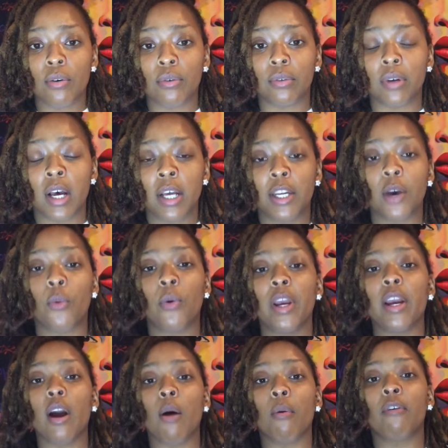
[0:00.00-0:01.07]
own, that we
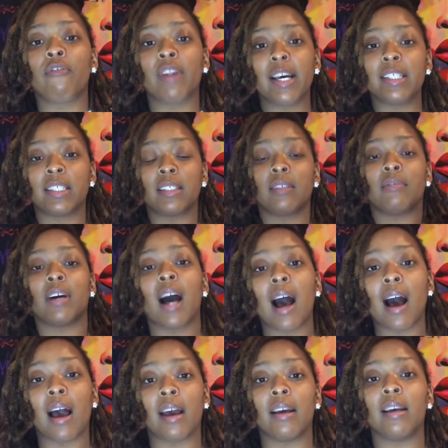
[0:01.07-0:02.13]
are reflections of
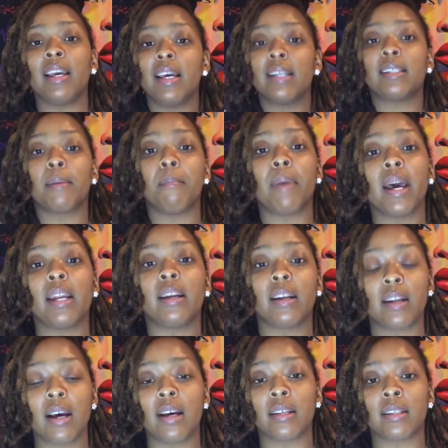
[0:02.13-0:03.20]
God. He is embedded in
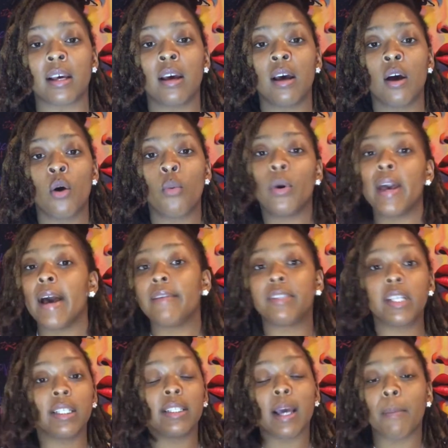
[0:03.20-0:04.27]
us. We have
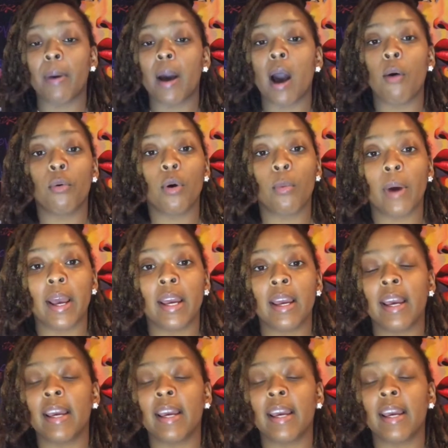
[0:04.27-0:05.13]
took that power away and